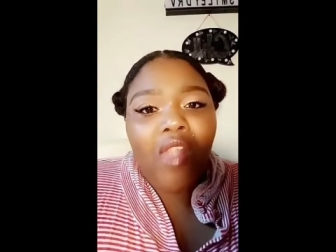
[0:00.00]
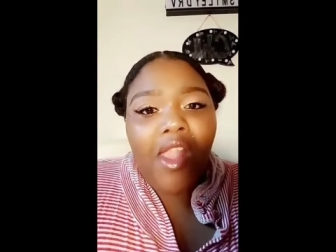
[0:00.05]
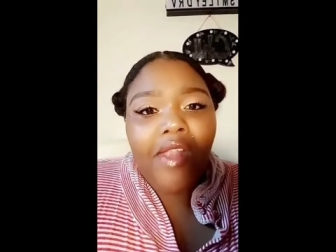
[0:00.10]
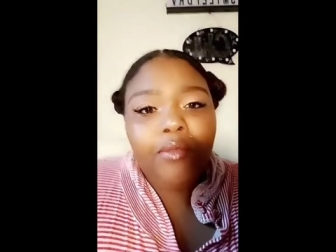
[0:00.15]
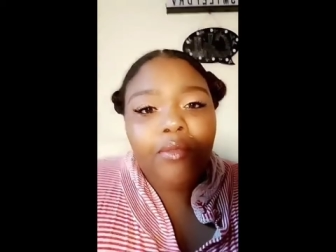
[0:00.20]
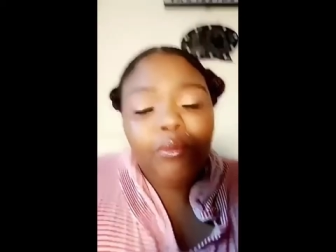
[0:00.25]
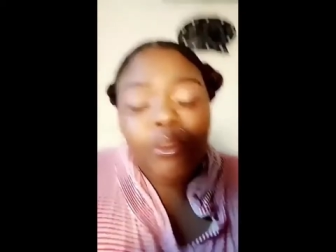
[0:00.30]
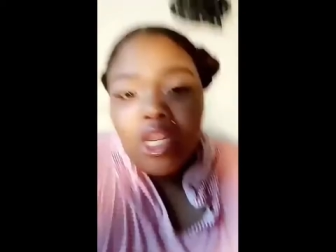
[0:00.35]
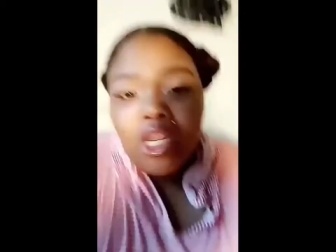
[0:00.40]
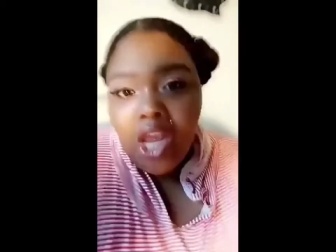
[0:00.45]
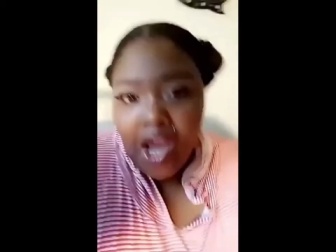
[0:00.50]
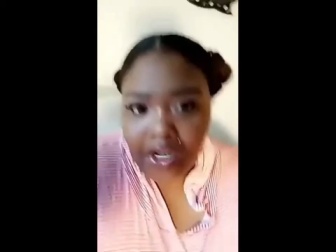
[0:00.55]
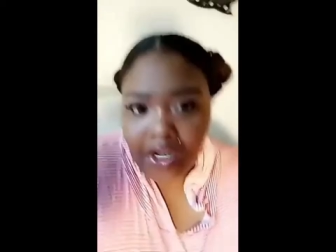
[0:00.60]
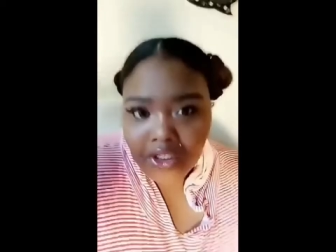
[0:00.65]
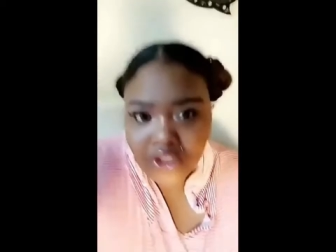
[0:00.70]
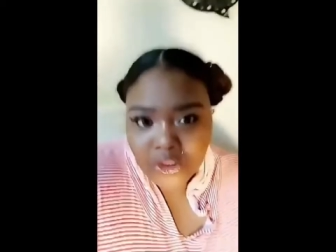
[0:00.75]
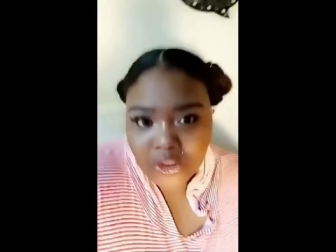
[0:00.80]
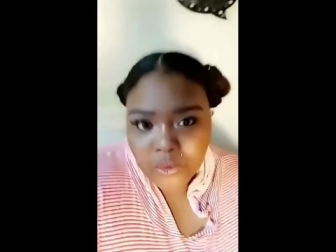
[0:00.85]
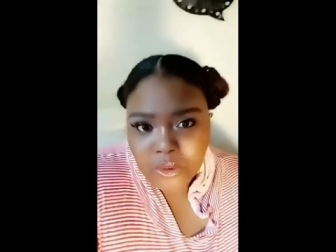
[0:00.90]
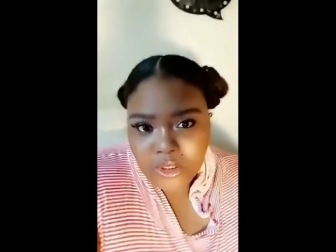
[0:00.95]
But yeah,
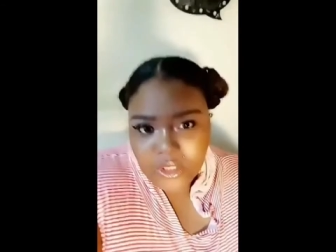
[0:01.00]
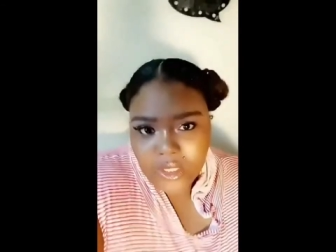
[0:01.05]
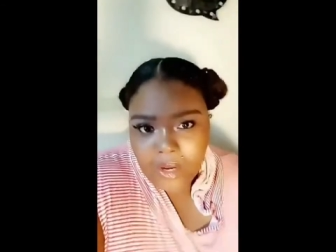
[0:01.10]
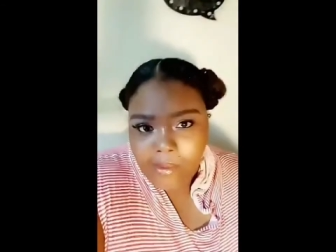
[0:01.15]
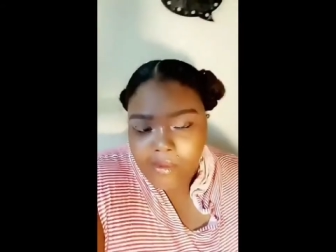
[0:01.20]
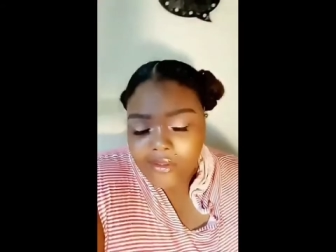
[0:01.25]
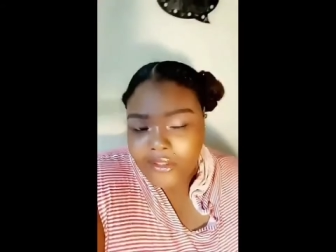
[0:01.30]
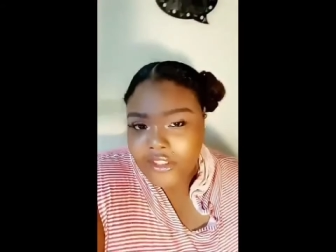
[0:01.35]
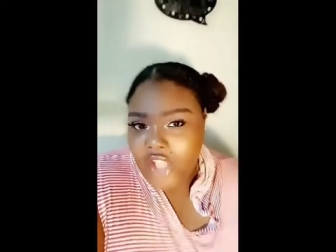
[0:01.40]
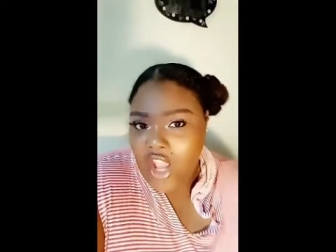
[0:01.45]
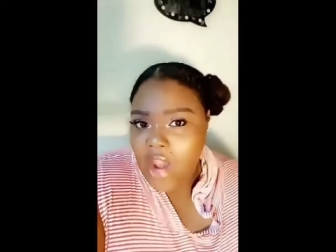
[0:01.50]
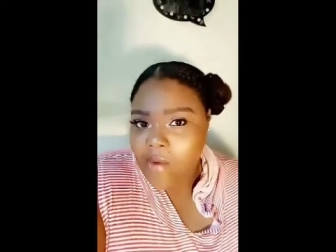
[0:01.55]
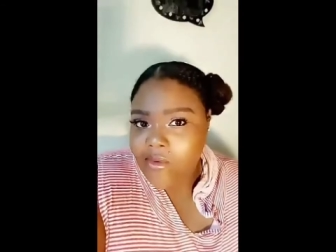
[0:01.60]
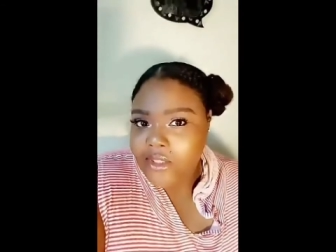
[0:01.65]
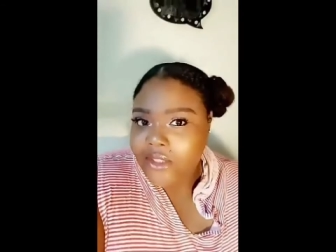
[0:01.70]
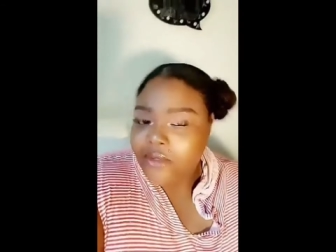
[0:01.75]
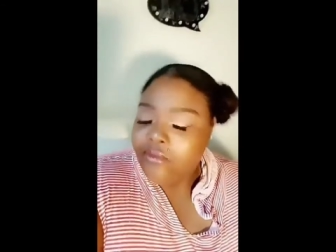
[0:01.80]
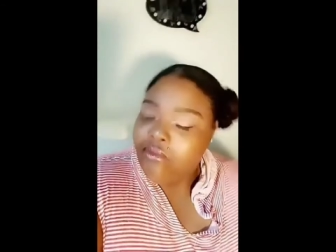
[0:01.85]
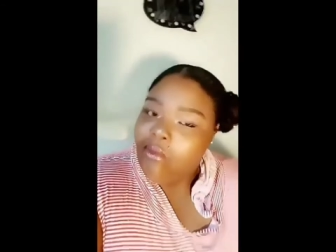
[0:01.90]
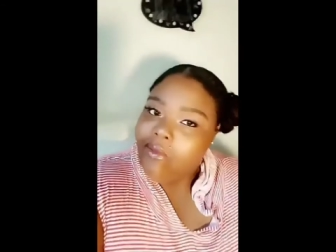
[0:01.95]
just wanted to come on camera.
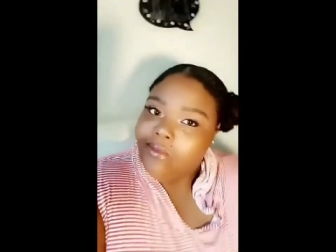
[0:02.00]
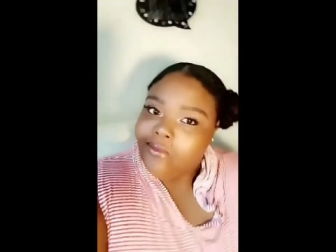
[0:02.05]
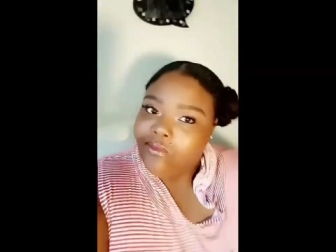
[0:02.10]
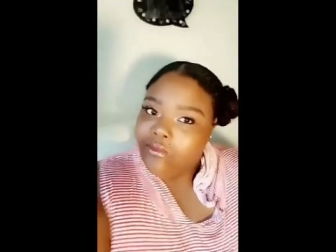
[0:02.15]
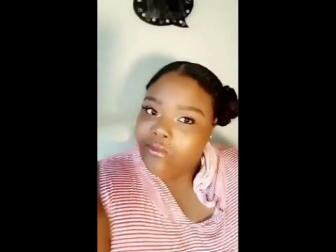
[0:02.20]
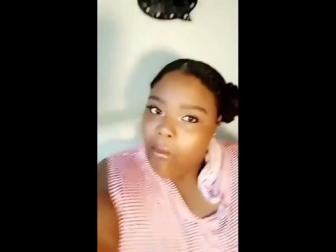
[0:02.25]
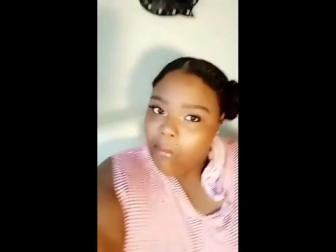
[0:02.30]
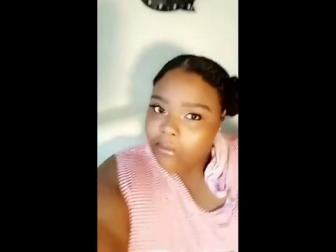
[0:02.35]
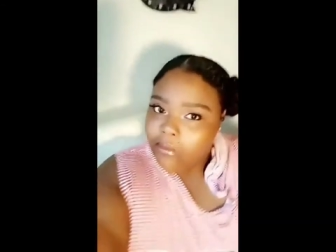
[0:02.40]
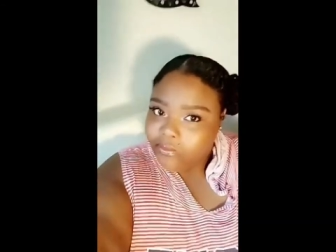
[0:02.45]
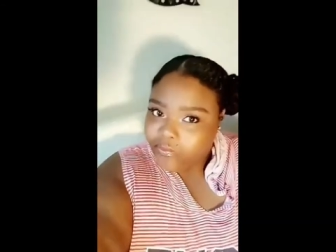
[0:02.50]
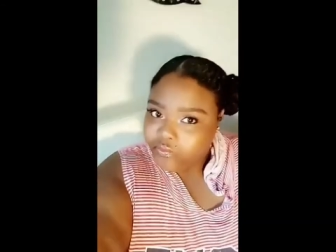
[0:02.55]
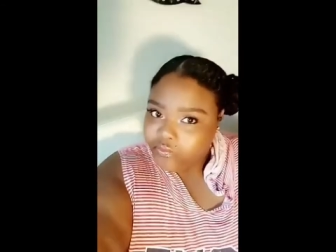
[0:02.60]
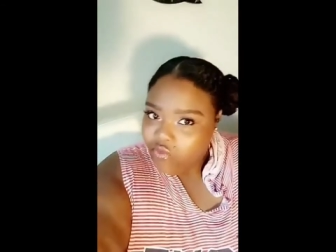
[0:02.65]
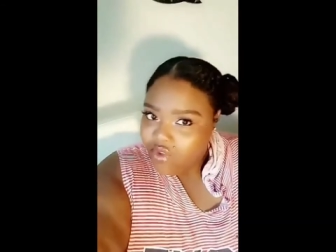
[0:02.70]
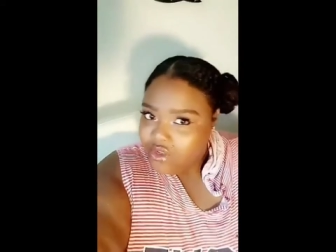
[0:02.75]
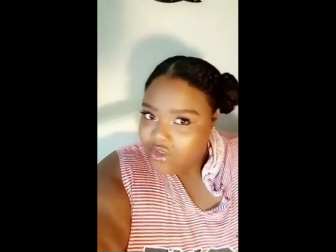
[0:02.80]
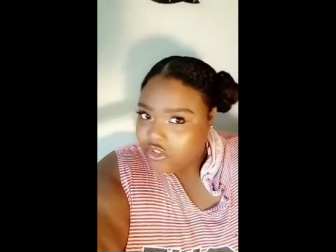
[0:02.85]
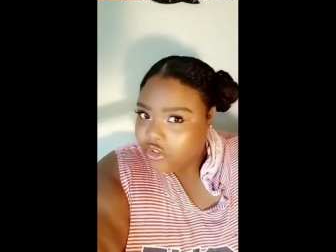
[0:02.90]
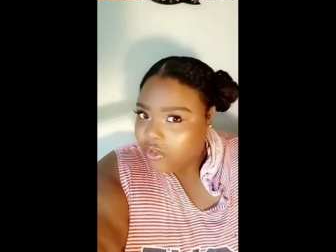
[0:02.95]

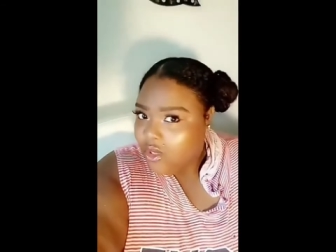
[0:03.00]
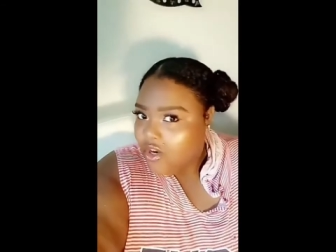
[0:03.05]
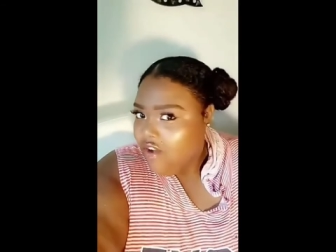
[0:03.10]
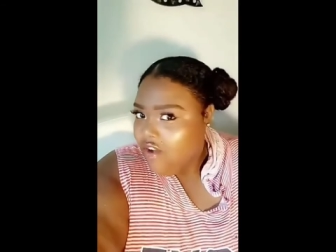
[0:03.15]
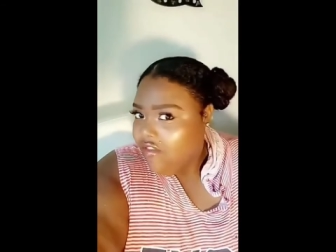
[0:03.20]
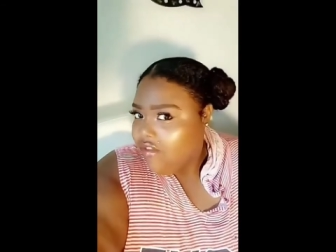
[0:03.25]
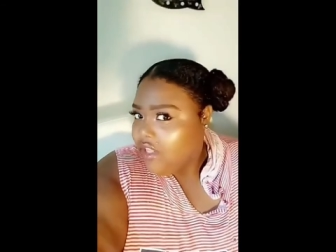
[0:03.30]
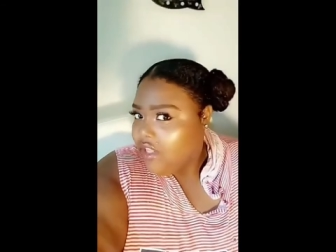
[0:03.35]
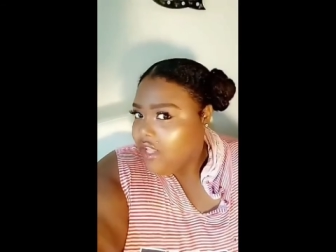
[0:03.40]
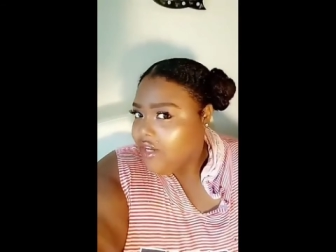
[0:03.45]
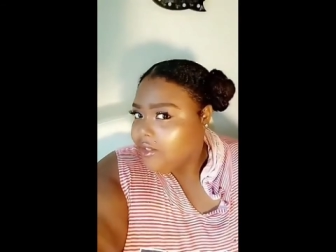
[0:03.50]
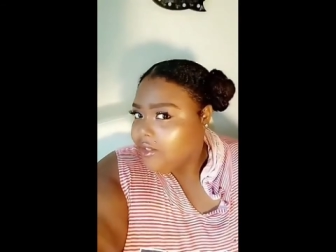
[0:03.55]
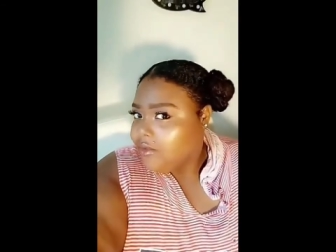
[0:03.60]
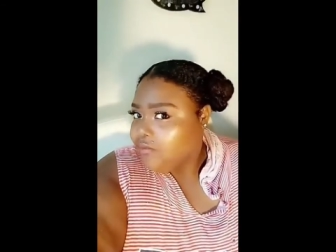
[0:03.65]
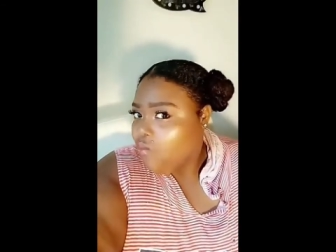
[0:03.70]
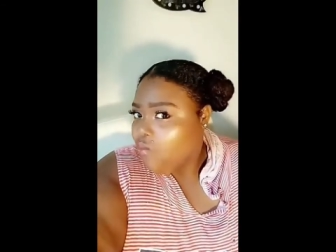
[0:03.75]
Short off a little.